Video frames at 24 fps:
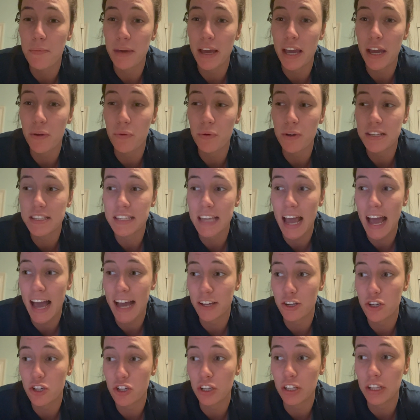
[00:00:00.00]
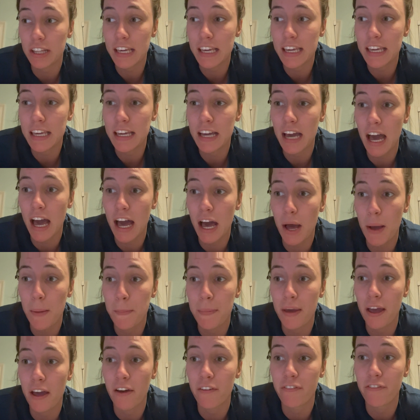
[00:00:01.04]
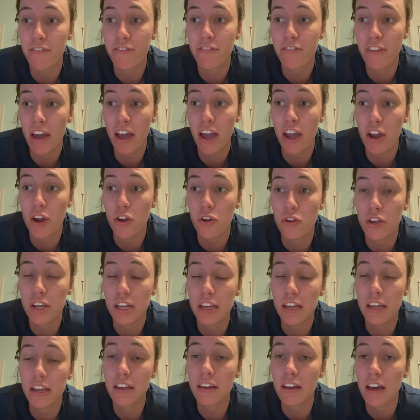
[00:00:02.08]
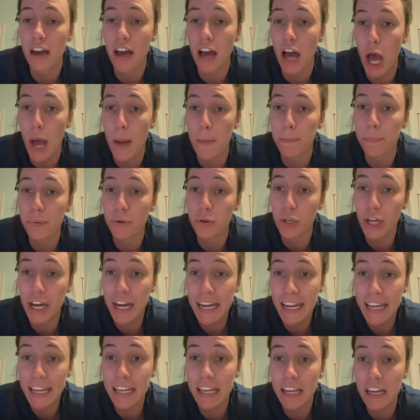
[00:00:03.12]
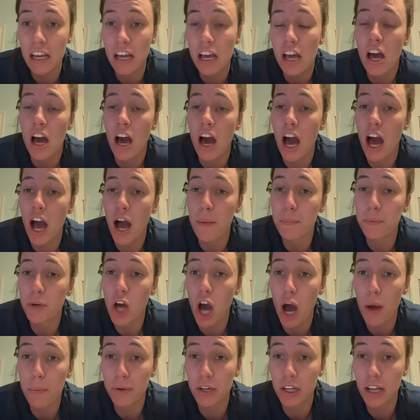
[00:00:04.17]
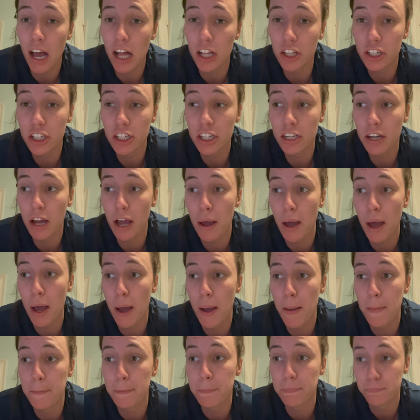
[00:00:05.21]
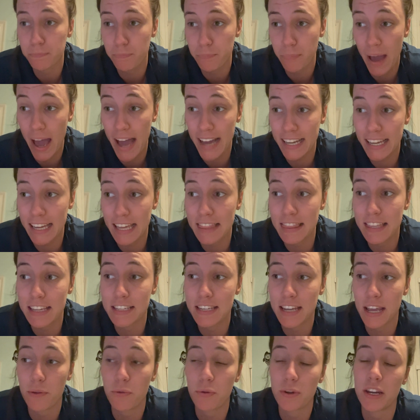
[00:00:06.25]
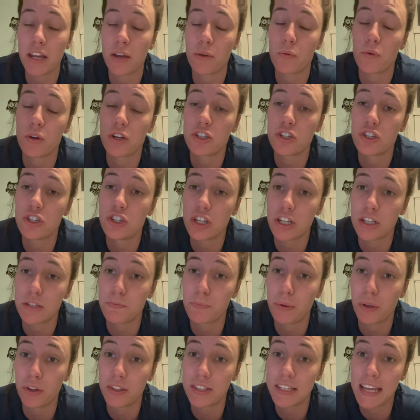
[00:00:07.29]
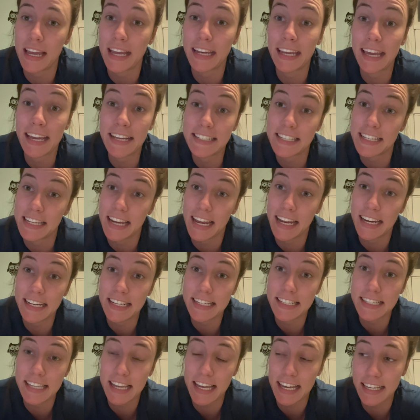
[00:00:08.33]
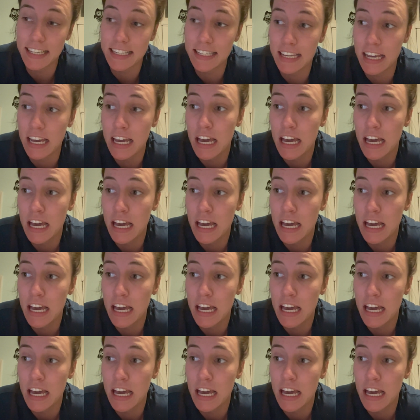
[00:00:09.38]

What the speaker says: It was actually a very pretty copper color back in the day when it was just built in 1886.